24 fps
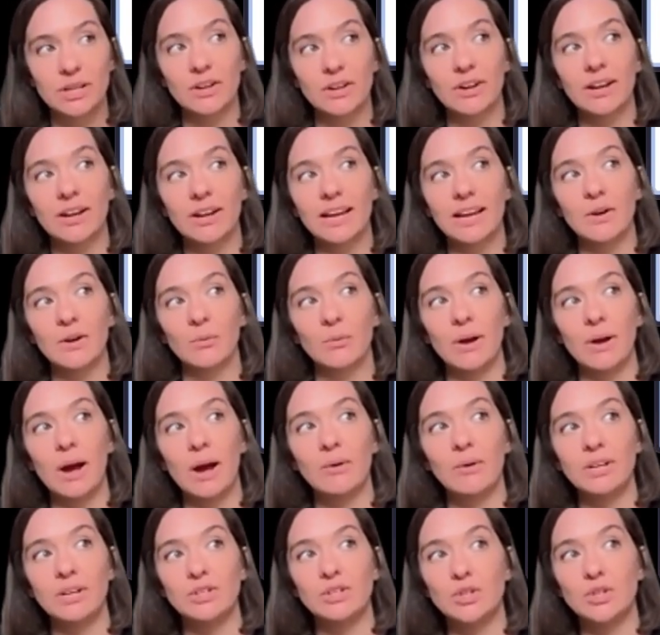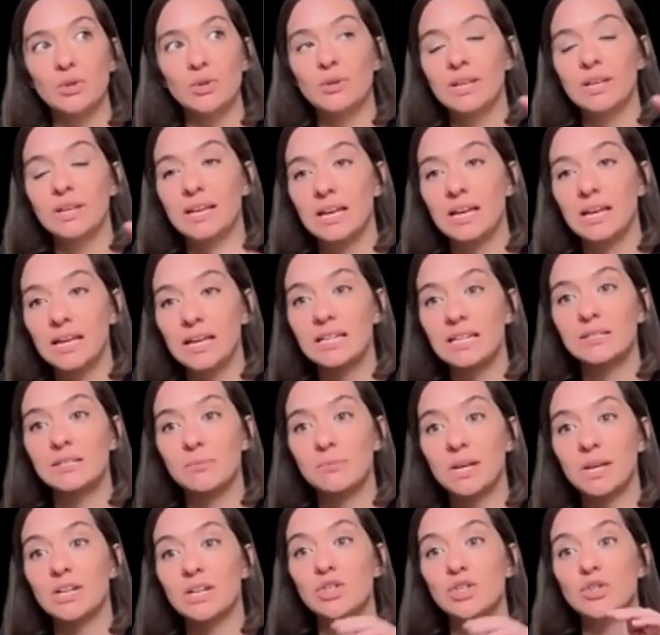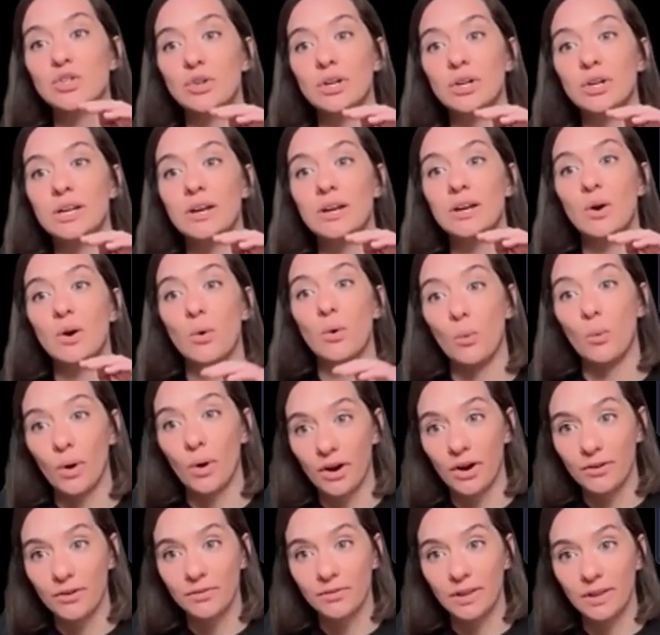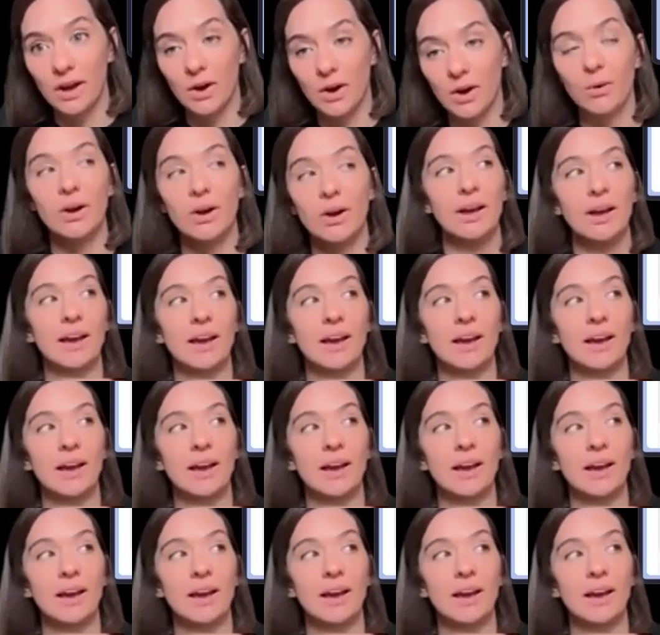they're going to get routed to the kids ministry workflow.